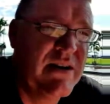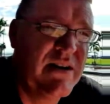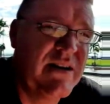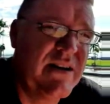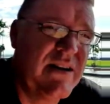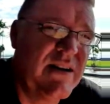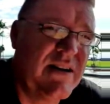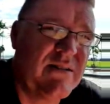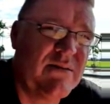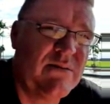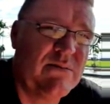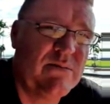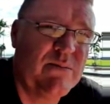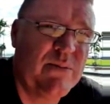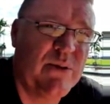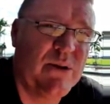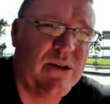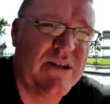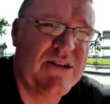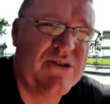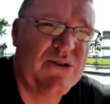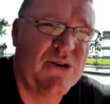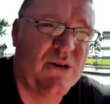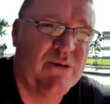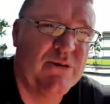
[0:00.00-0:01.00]
the young
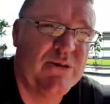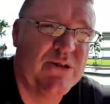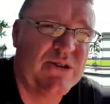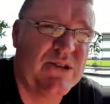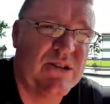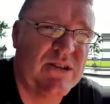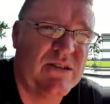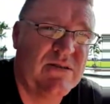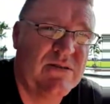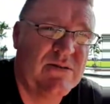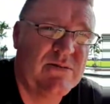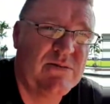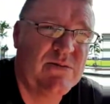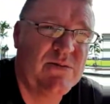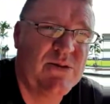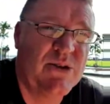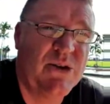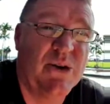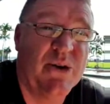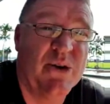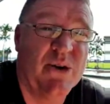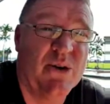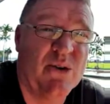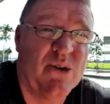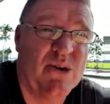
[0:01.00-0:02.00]
police officer
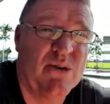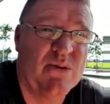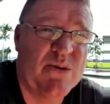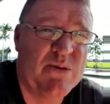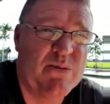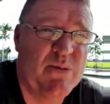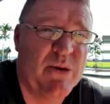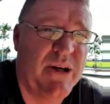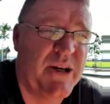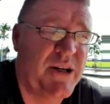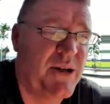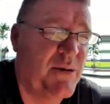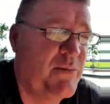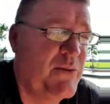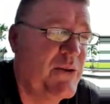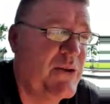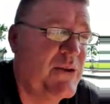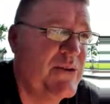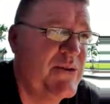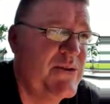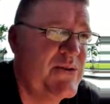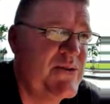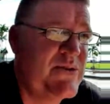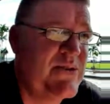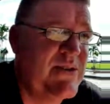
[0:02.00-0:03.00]
girl that was being
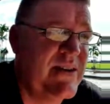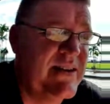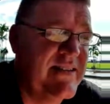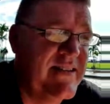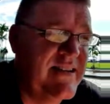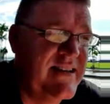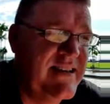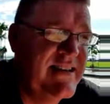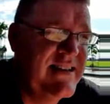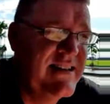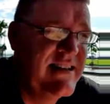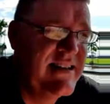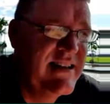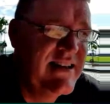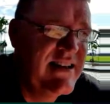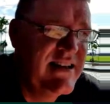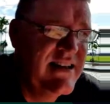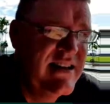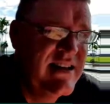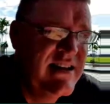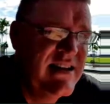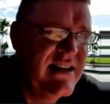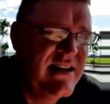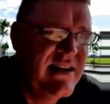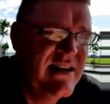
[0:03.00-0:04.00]
abused, and I
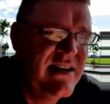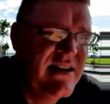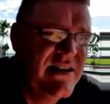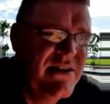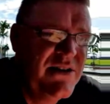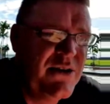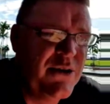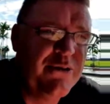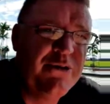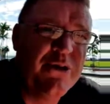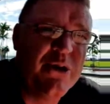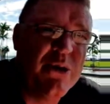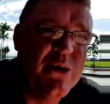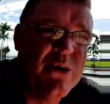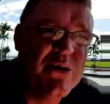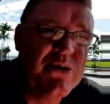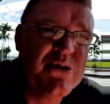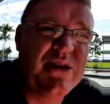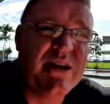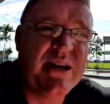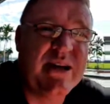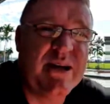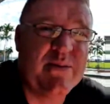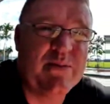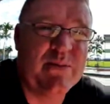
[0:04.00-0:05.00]

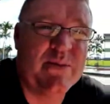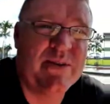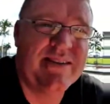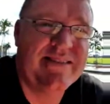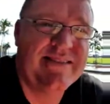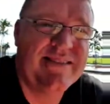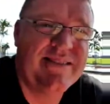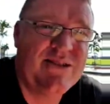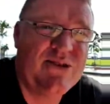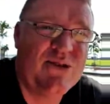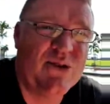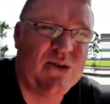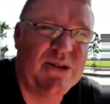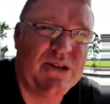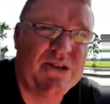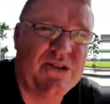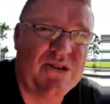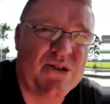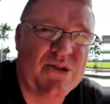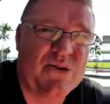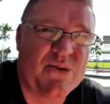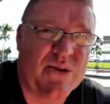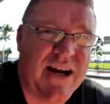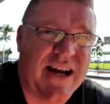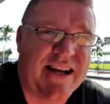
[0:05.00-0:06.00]
diffused him and sort of
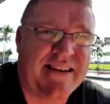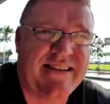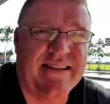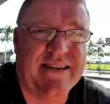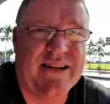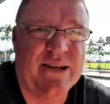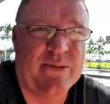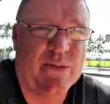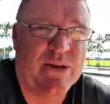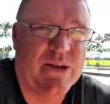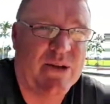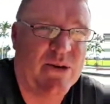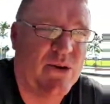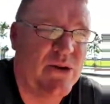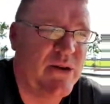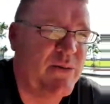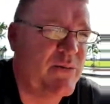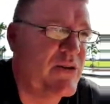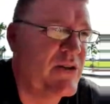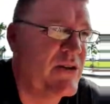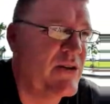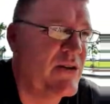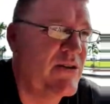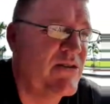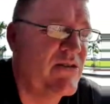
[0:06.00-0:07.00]
distracted him and got
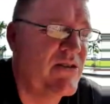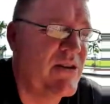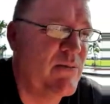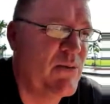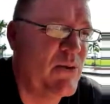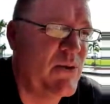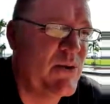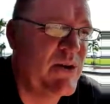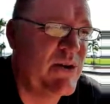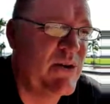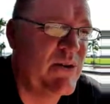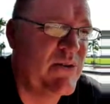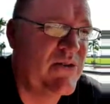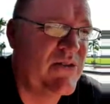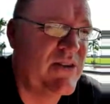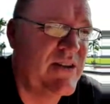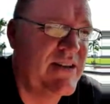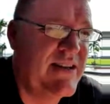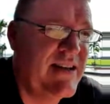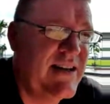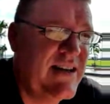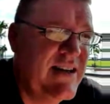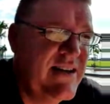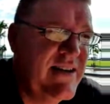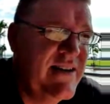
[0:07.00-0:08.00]
him to go somewhere else.
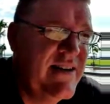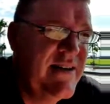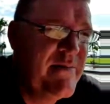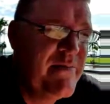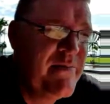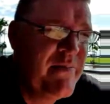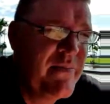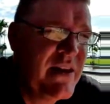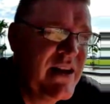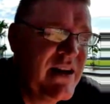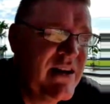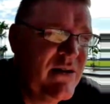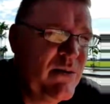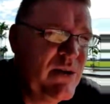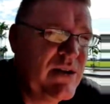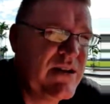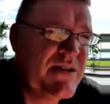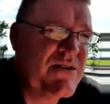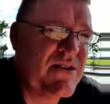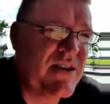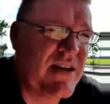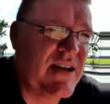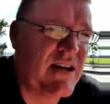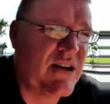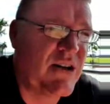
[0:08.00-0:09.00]
And I
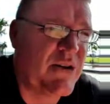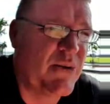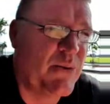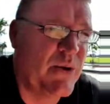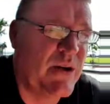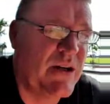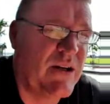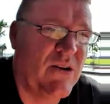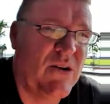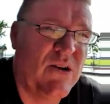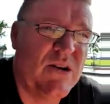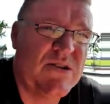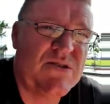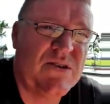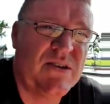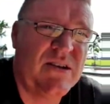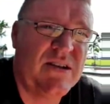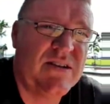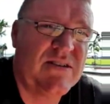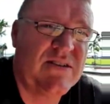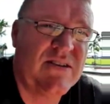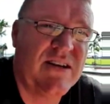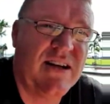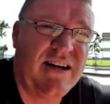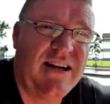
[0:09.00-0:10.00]
really started to realize
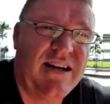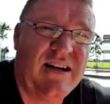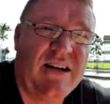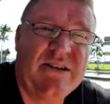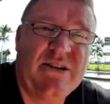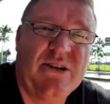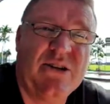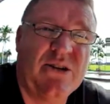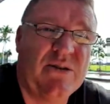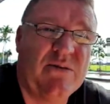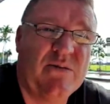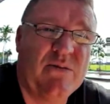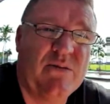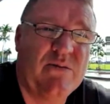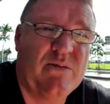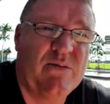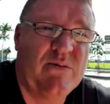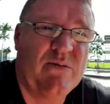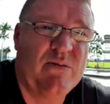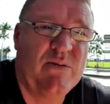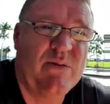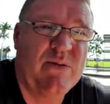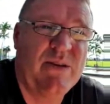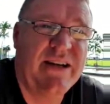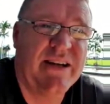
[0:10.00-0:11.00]
this.
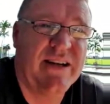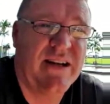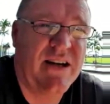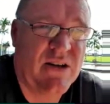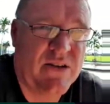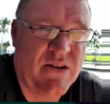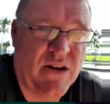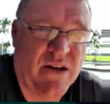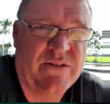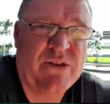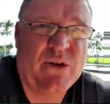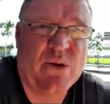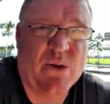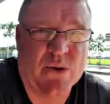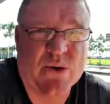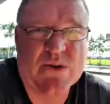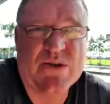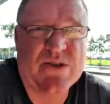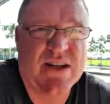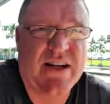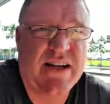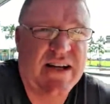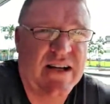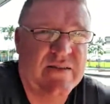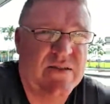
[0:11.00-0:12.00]
Of
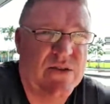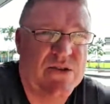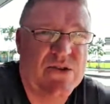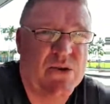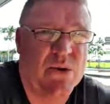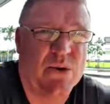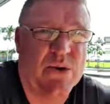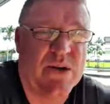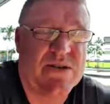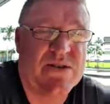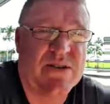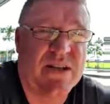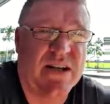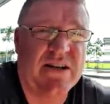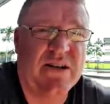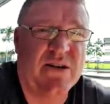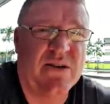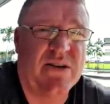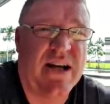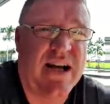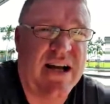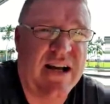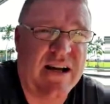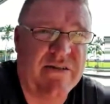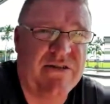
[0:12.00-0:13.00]
course, they have a choice. They
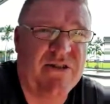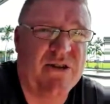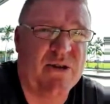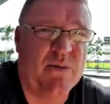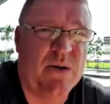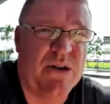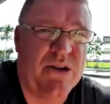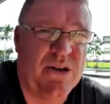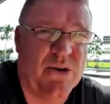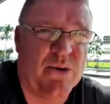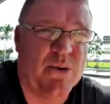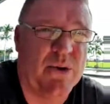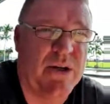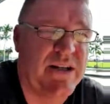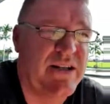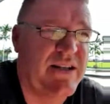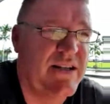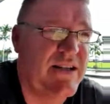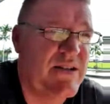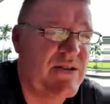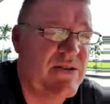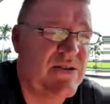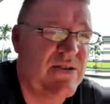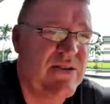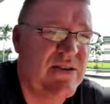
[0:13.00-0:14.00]
don't have to be doing
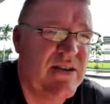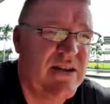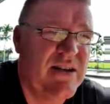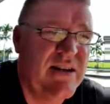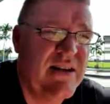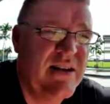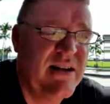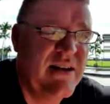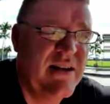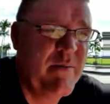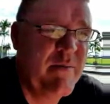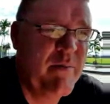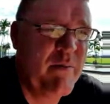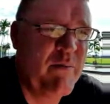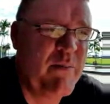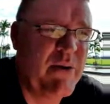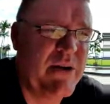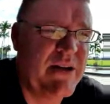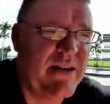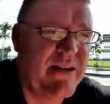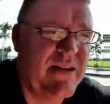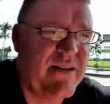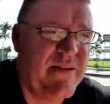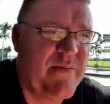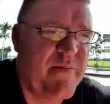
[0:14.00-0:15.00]
this,
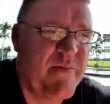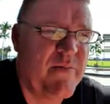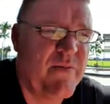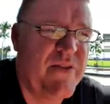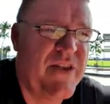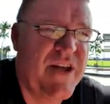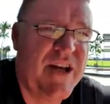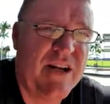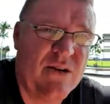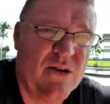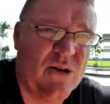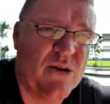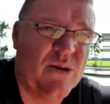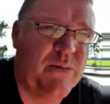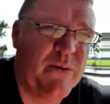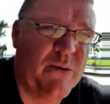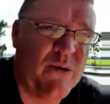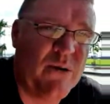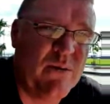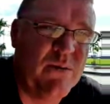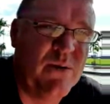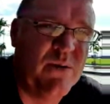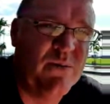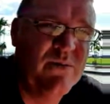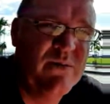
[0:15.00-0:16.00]
but they're not the
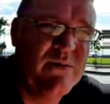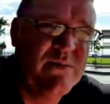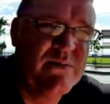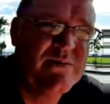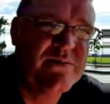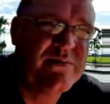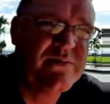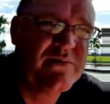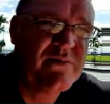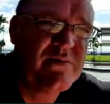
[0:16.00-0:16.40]
problem.